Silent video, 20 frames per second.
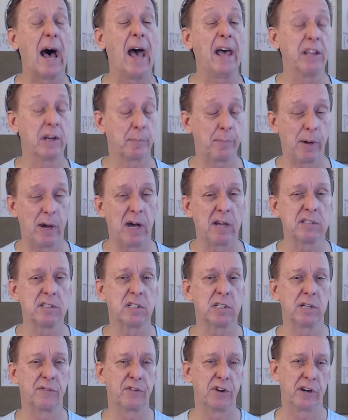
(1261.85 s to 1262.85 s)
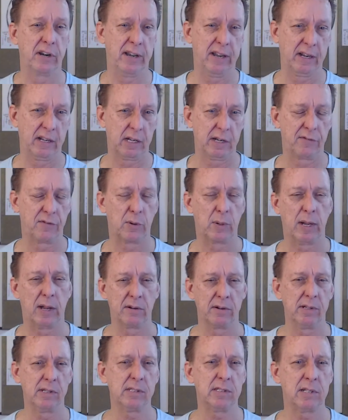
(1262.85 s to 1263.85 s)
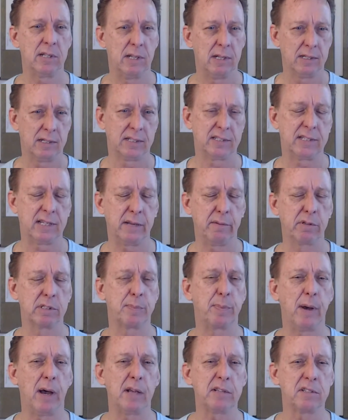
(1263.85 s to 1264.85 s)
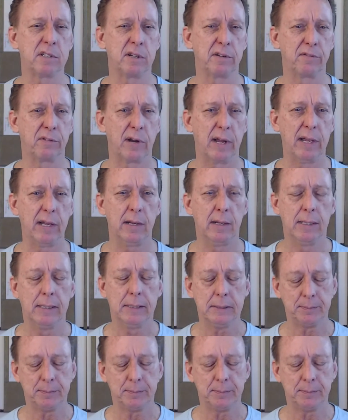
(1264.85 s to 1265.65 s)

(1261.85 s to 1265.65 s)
either positive or negative around us. Let's say it was positive, right?